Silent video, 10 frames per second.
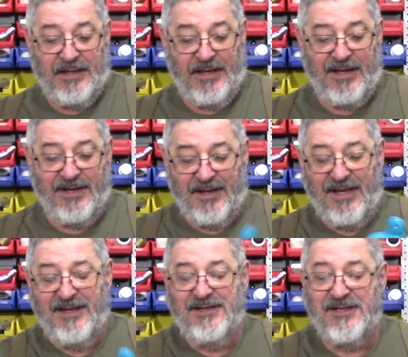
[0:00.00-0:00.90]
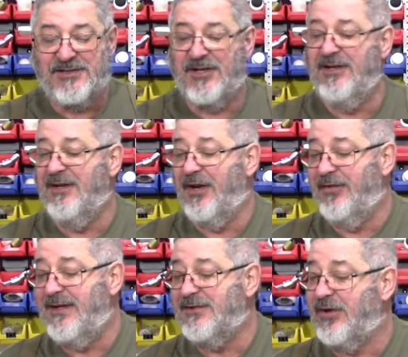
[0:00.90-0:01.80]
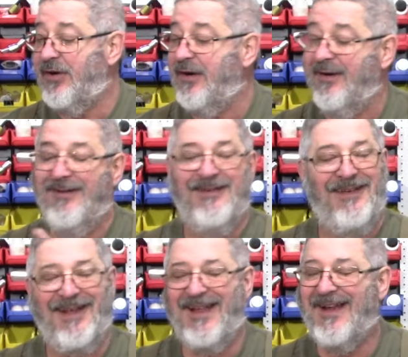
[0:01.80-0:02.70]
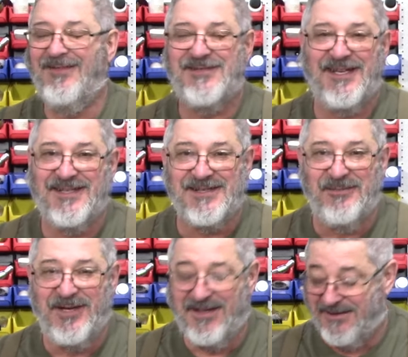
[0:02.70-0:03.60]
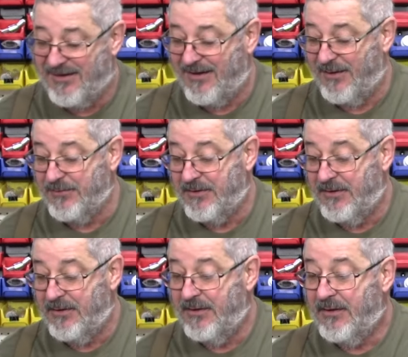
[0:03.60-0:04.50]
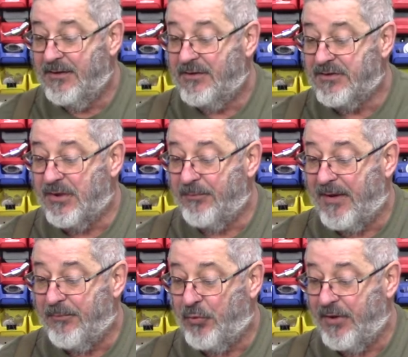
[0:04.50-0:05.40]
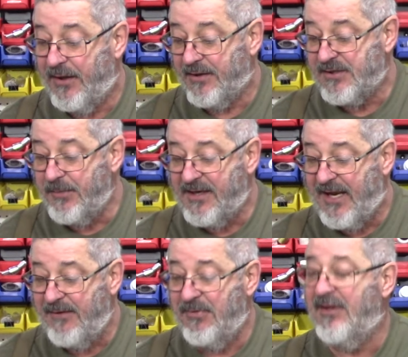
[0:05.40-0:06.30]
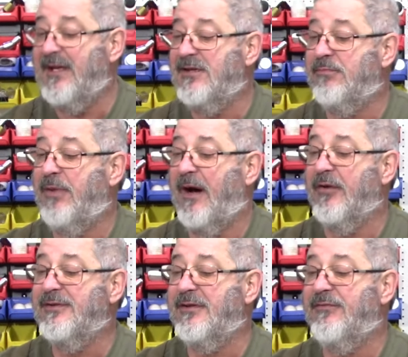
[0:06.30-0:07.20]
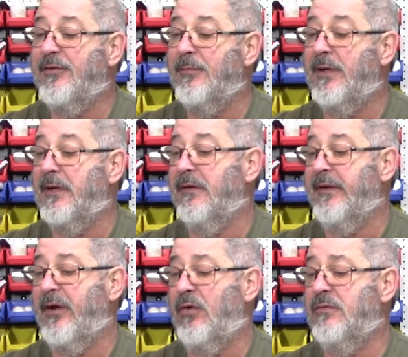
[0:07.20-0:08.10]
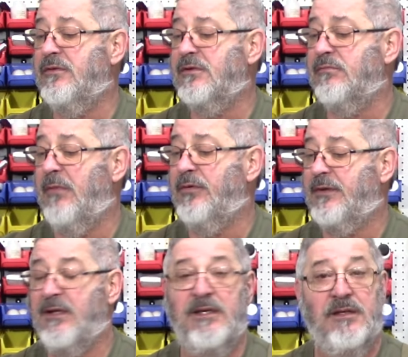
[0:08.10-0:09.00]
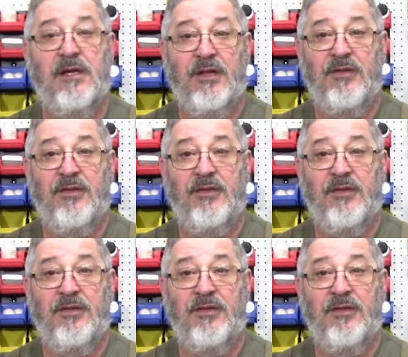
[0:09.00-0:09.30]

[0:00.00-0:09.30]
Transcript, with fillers: And just so you know, these are, and I've said this a million times, because somebody pointed out, somebody gave me these bottles. They're from that old Smoky.